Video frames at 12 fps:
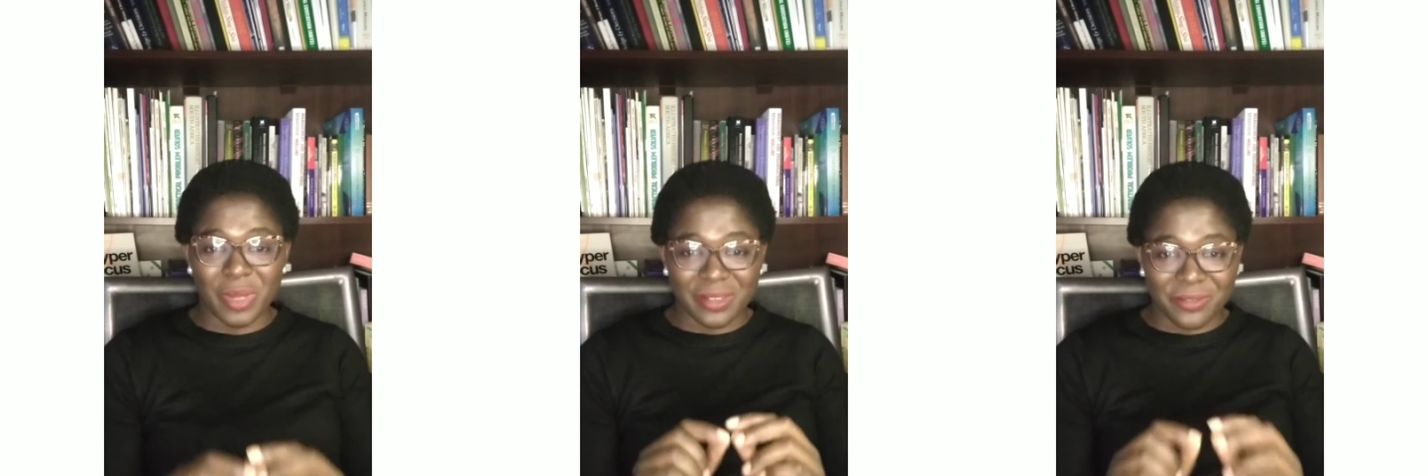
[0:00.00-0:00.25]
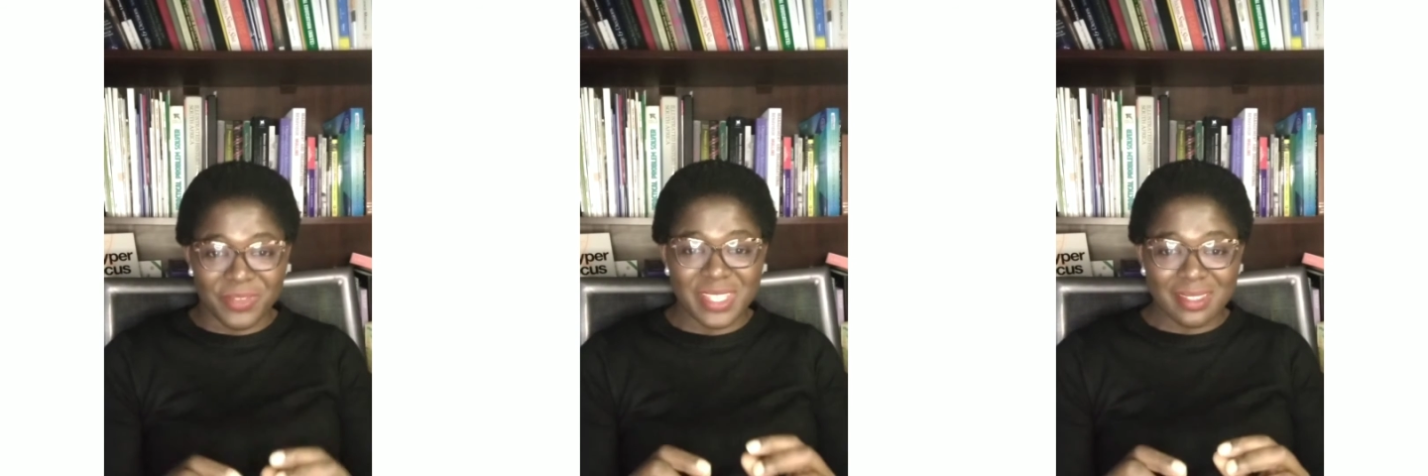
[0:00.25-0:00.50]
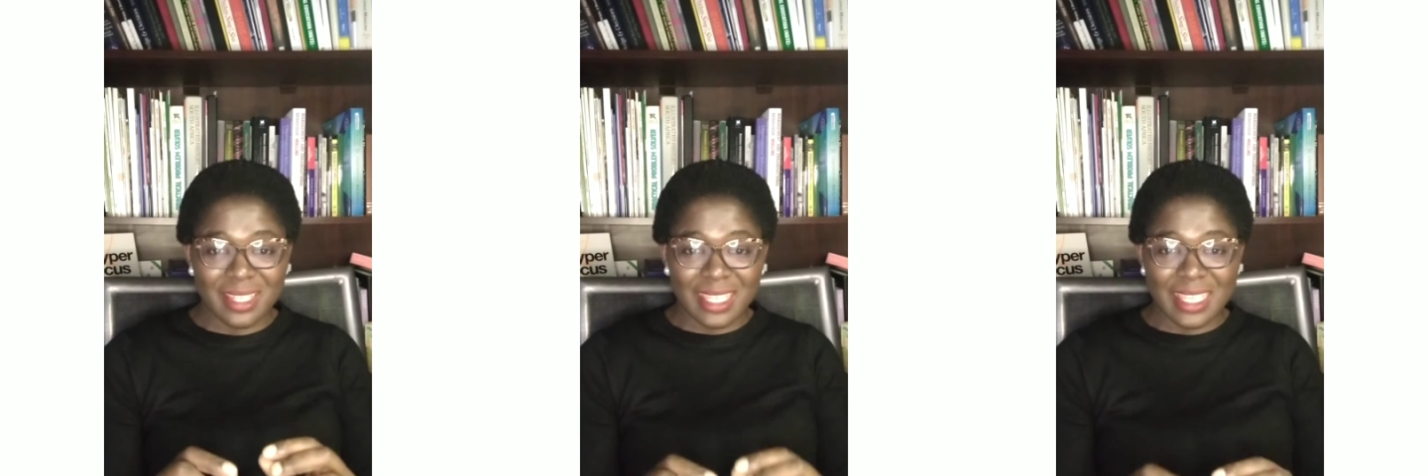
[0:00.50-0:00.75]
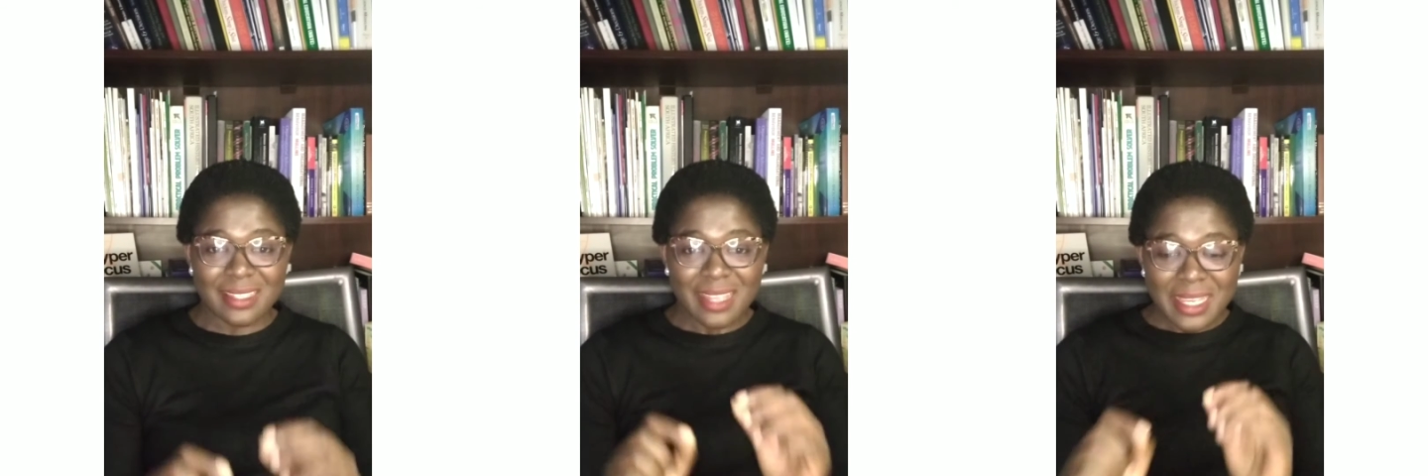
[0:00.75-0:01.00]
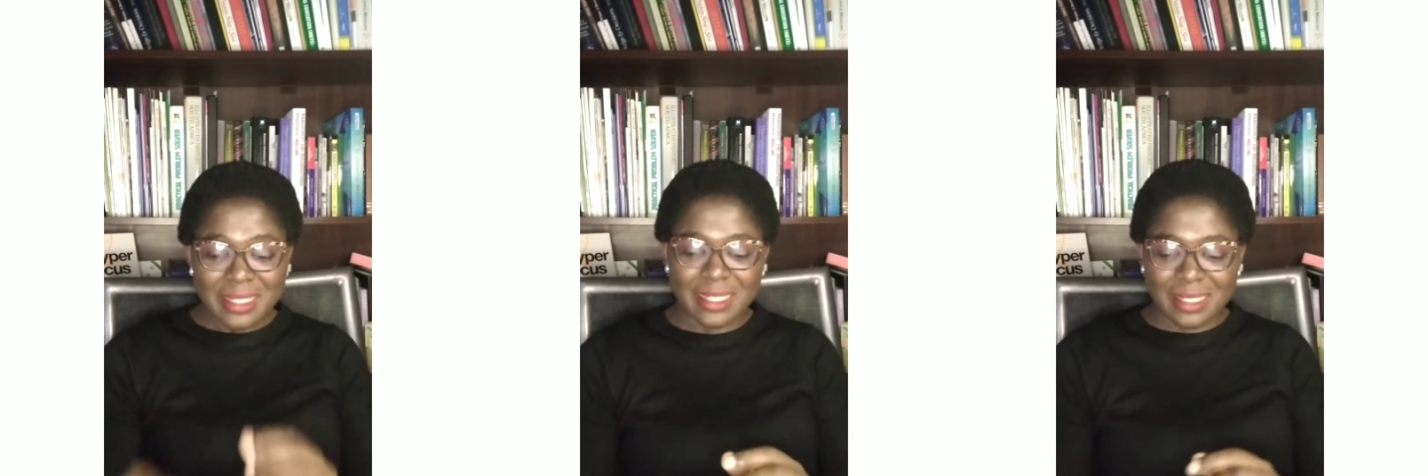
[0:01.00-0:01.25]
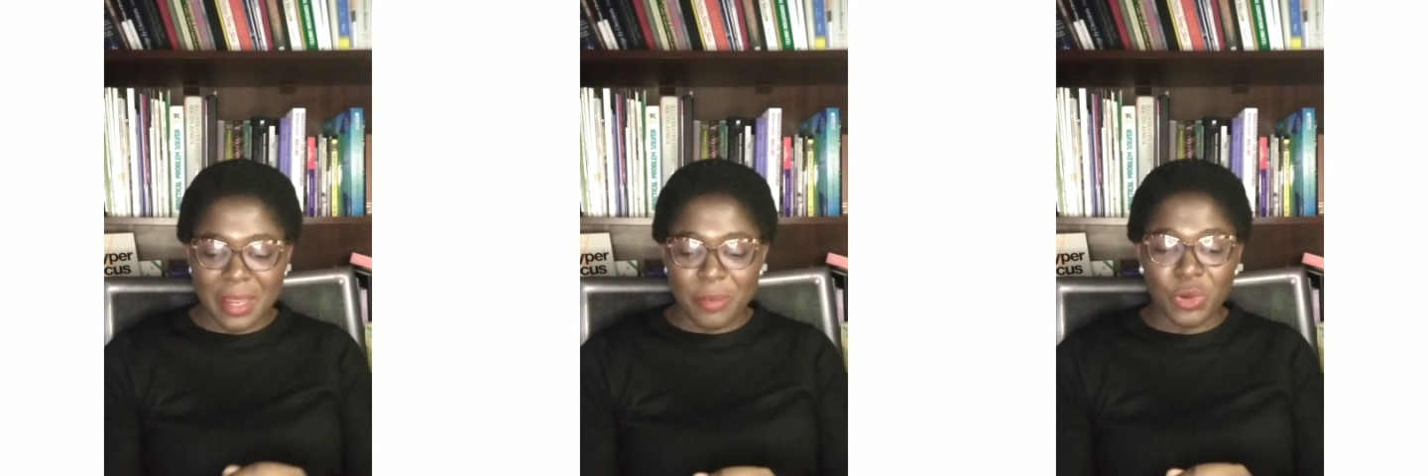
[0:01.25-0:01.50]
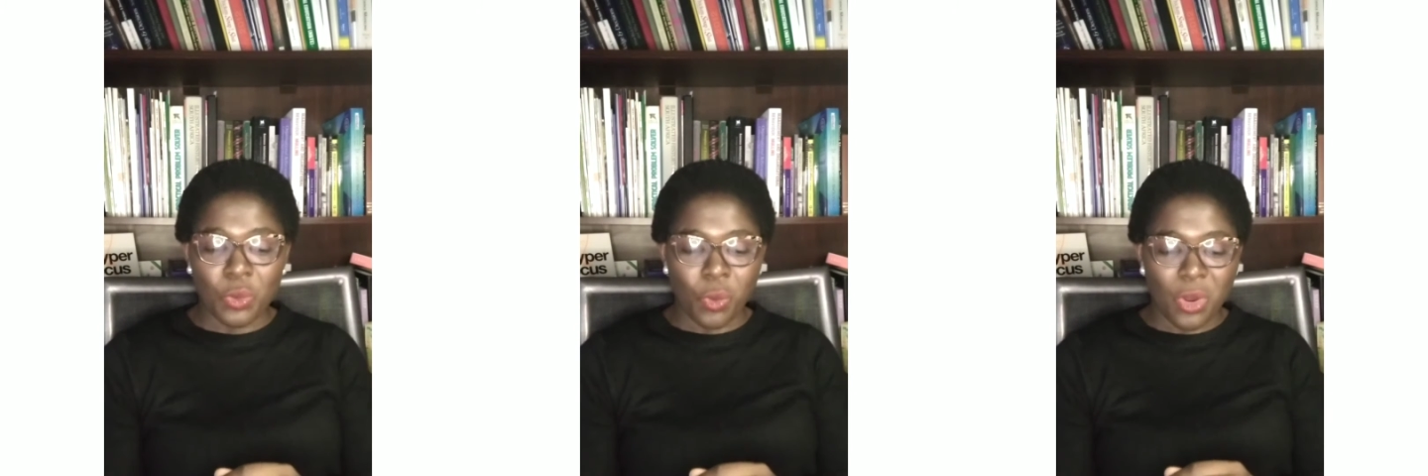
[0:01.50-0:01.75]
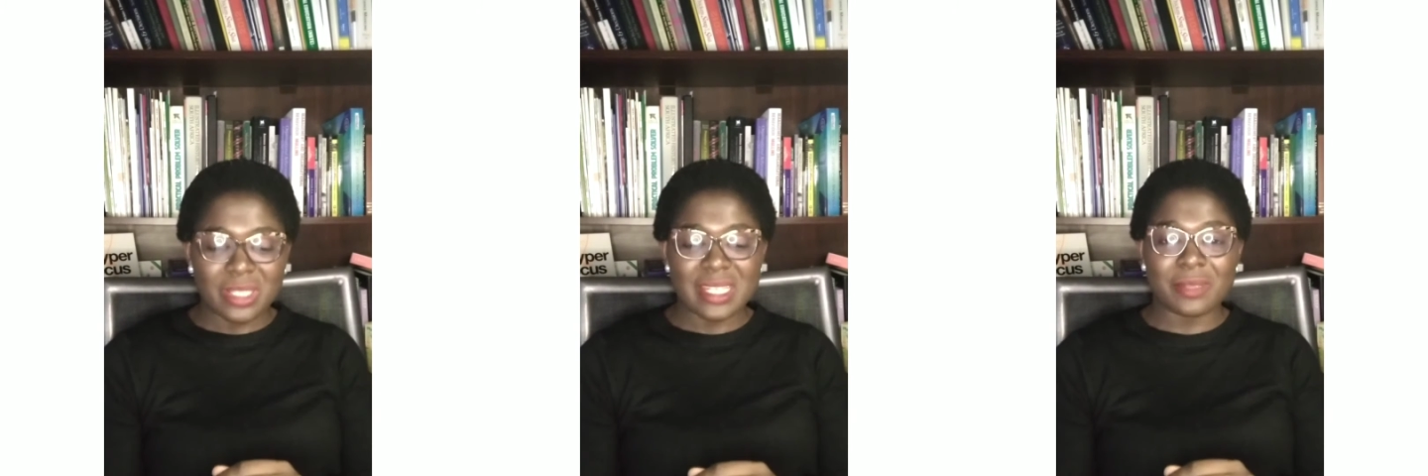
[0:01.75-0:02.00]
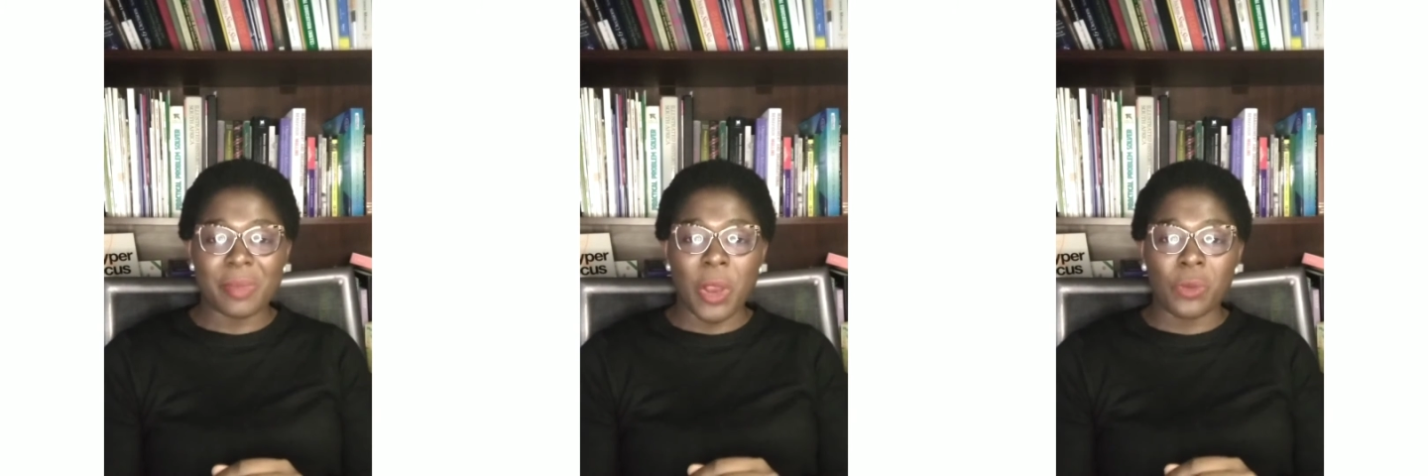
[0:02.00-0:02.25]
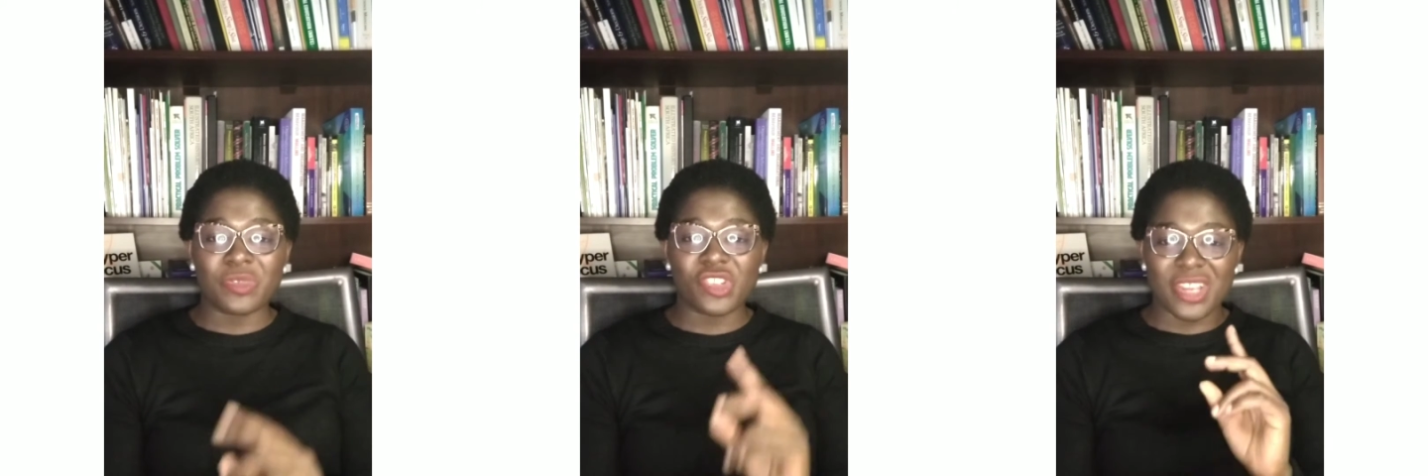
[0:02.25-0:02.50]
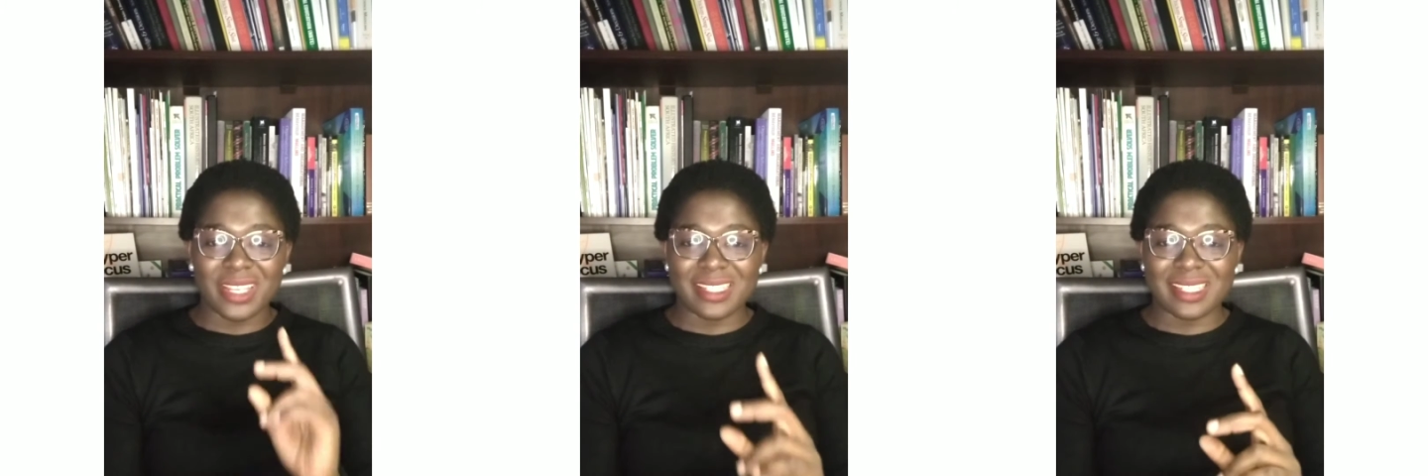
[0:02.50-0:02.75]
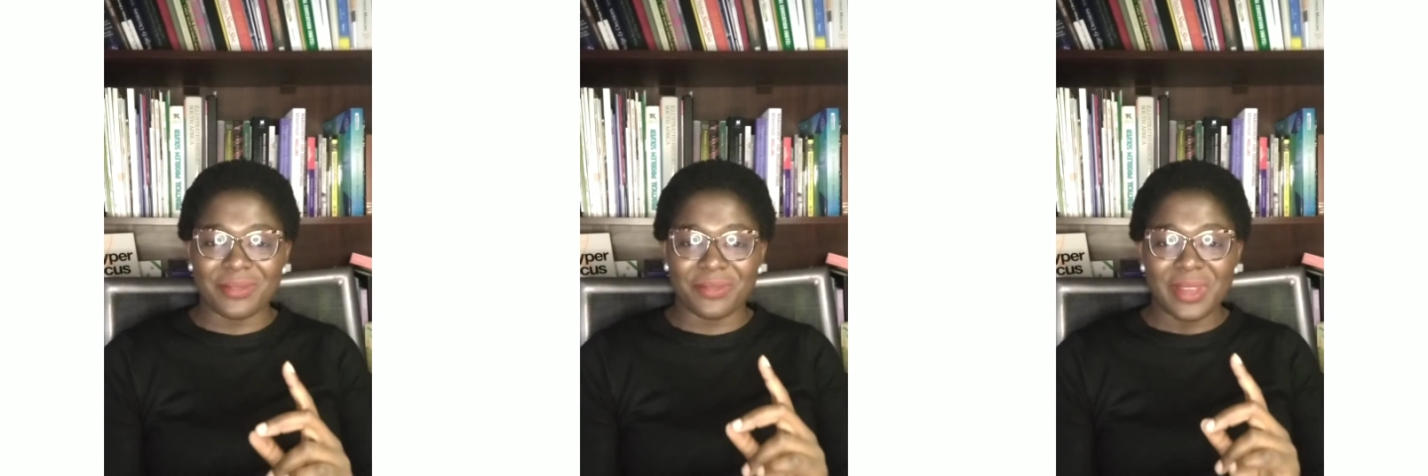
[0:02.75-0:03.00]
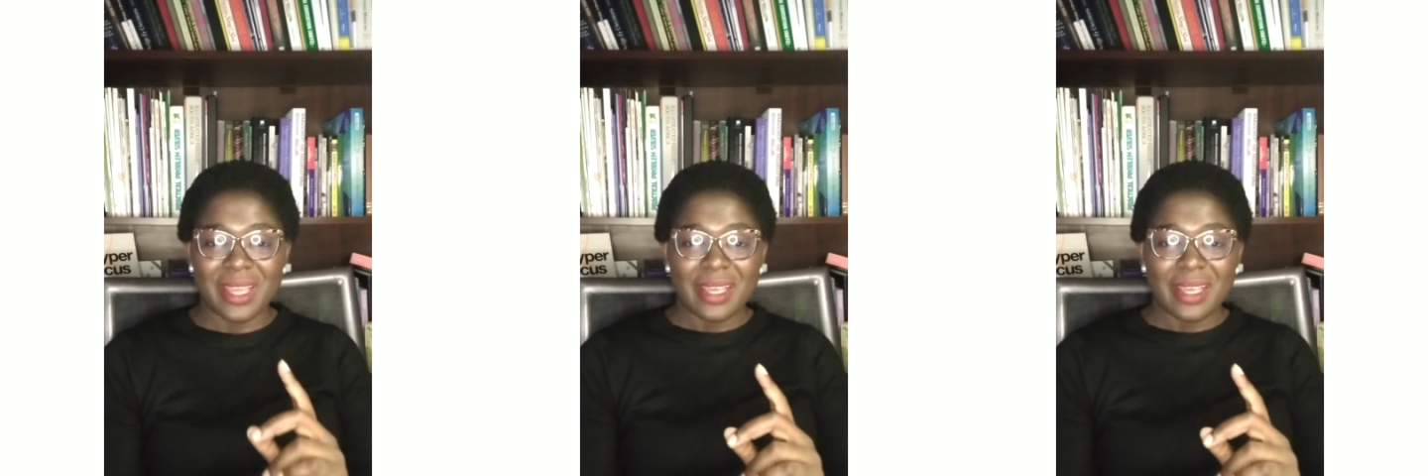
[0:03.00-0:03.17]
But the first thing is determine what is my objective